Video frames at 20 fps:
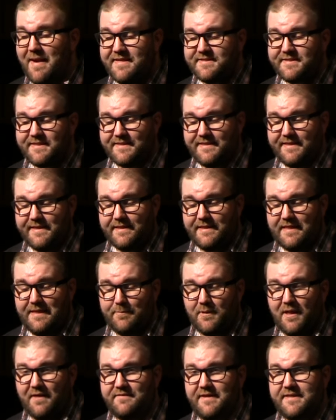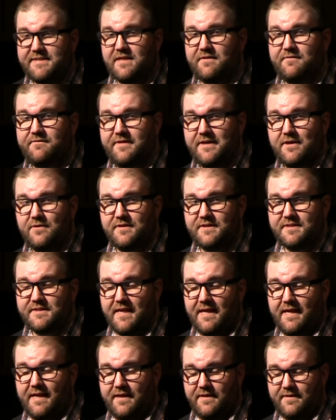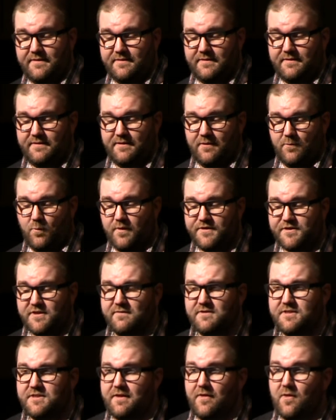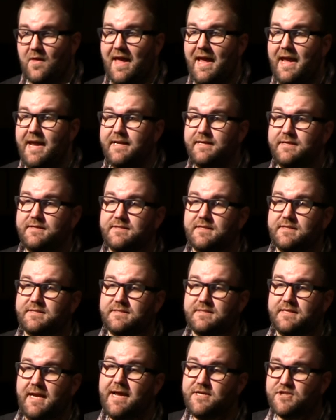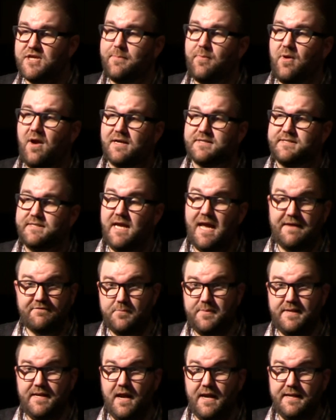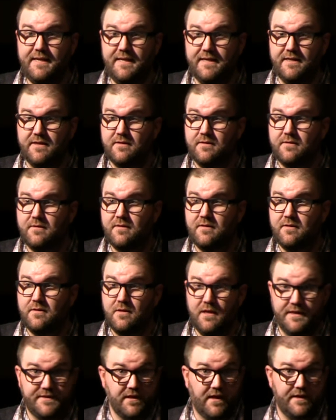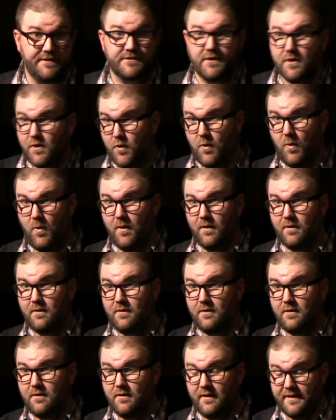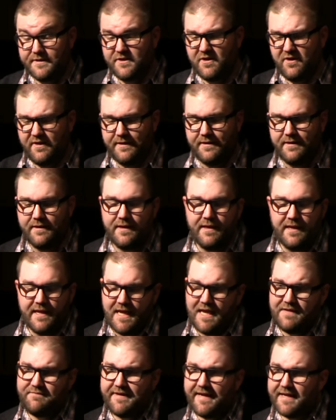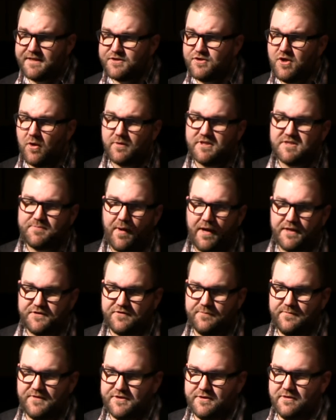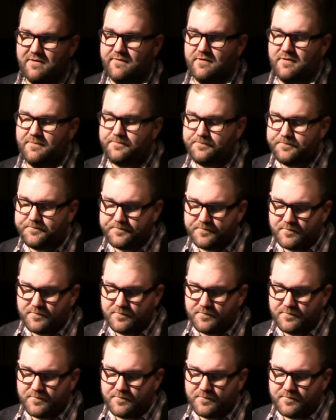basically, KeepAliveD is configured to say, you know, one server says to the other, hey, does HAProxy have a P I D? It does? Cool. It's good. If it gets no response from the server,